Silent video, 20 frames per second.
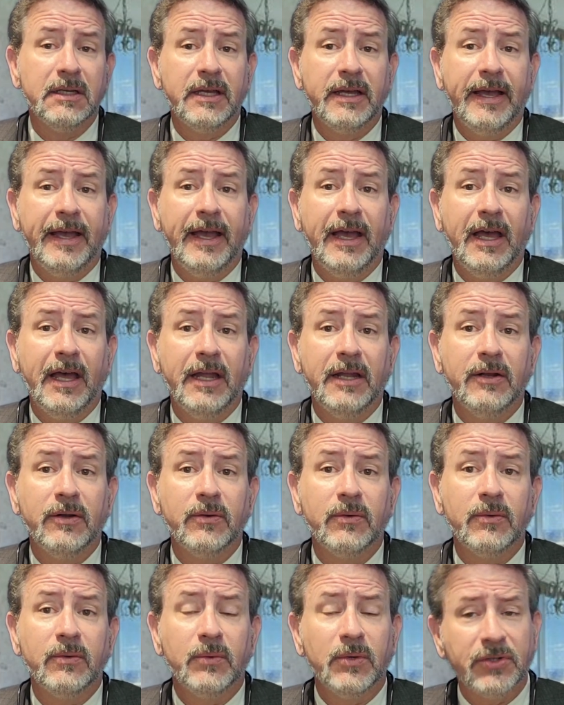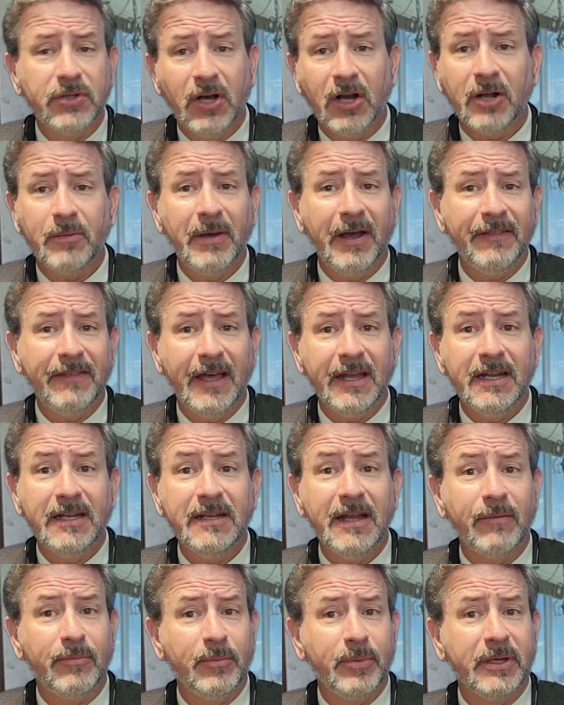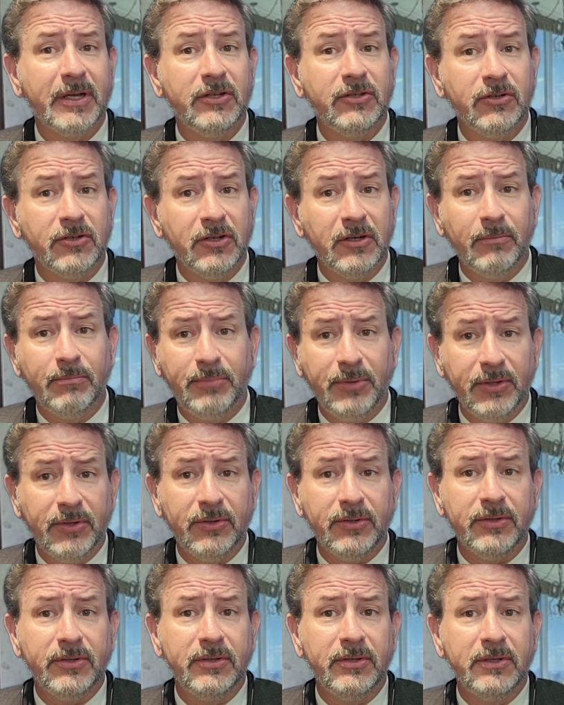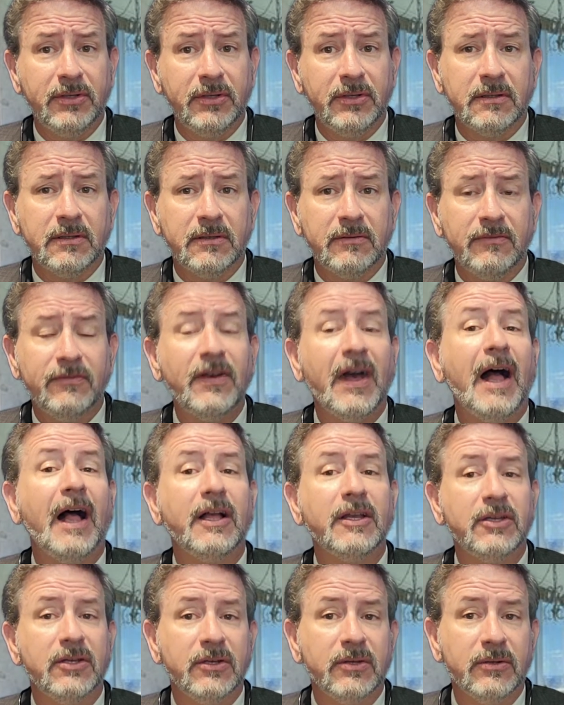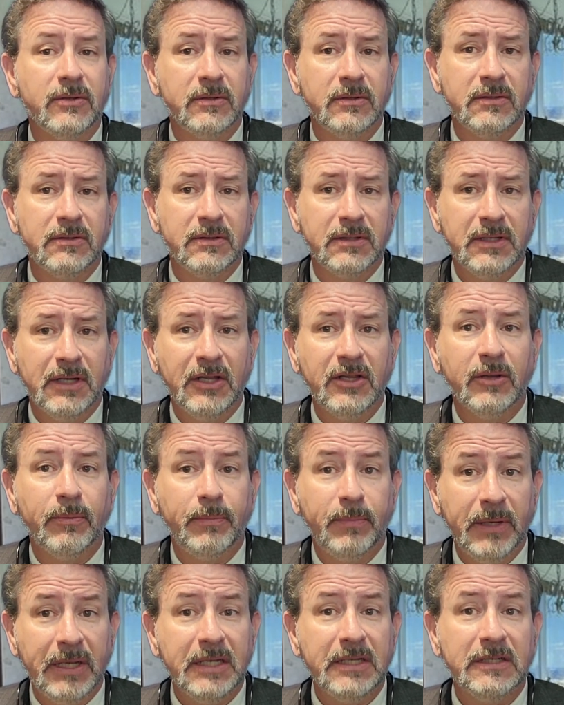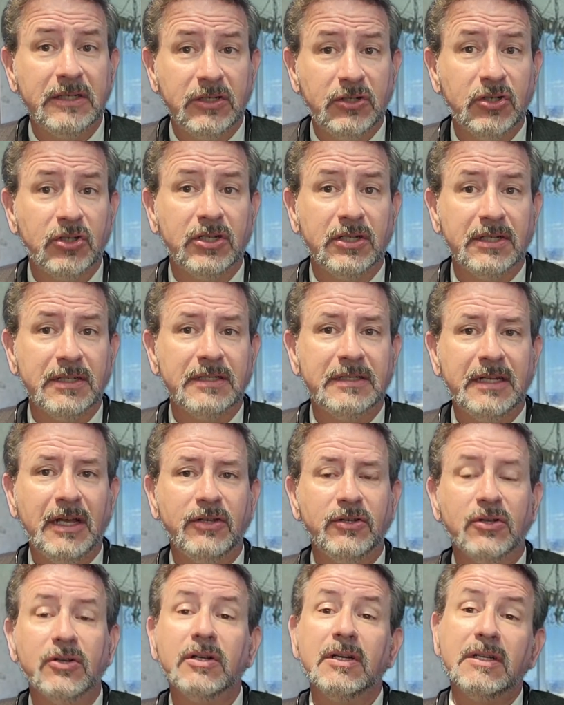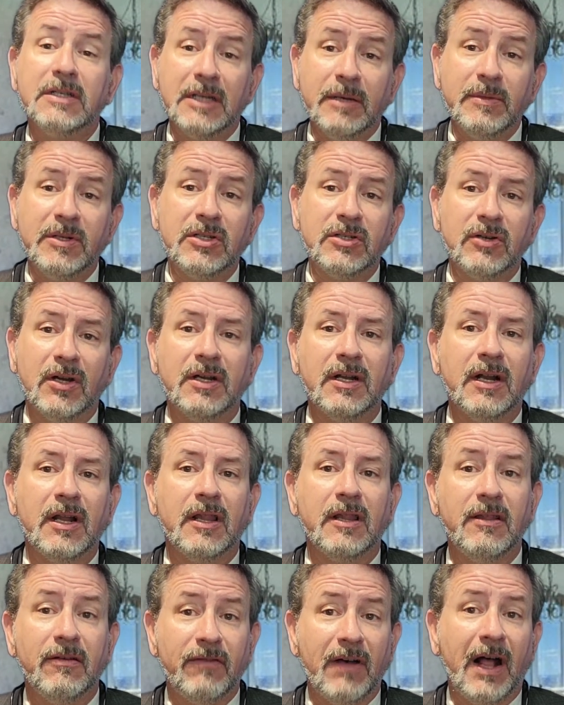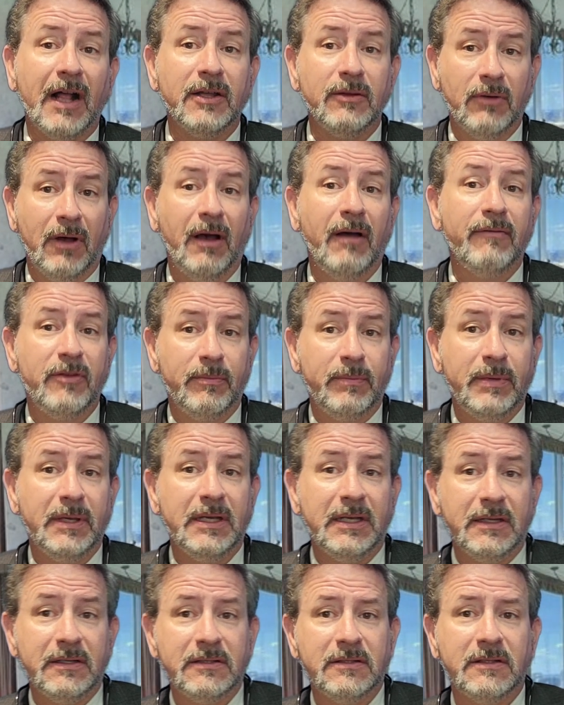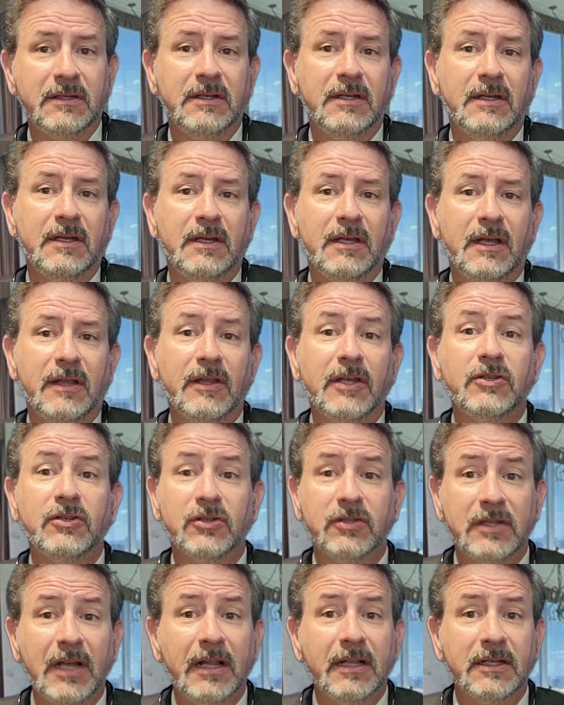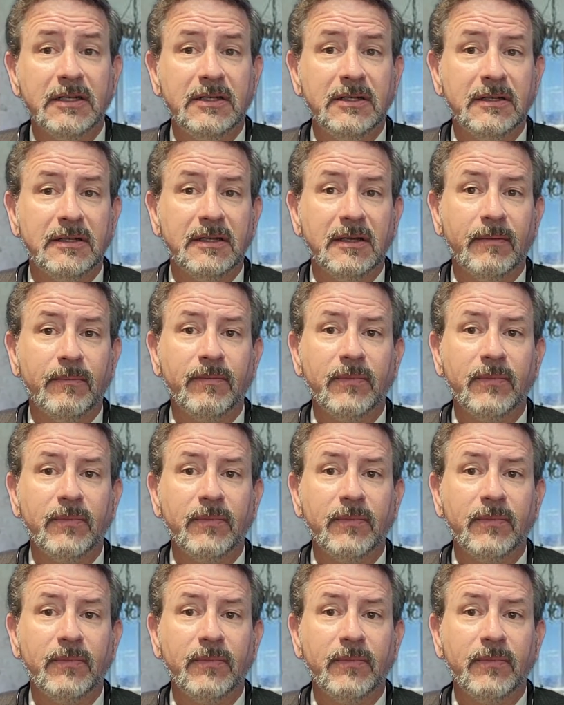And we'll talk about that in depth because you're going to build value in the piece that you're going to sell. You're going to demonstrate the value of the piece that you're selling to them,